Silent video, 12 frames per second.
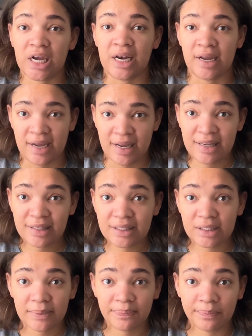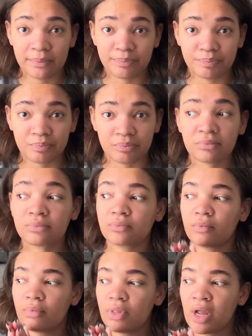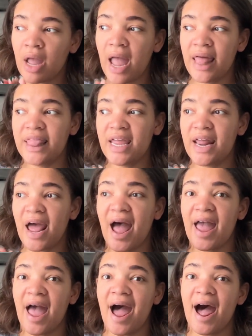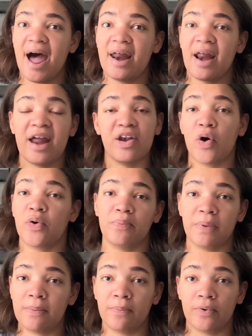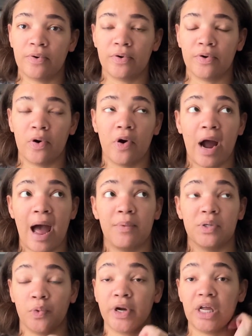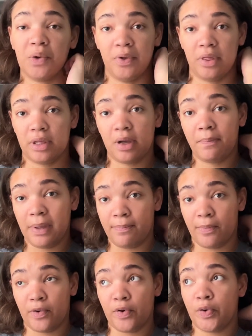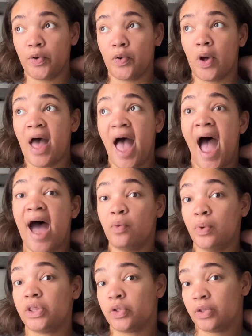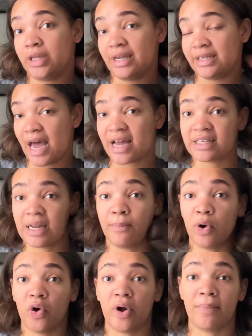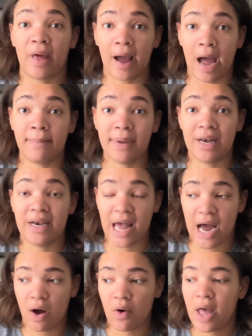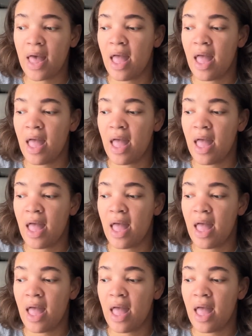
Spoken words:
it is. And then I known people, or I was working with people who had went through the exact same program that I'm in now,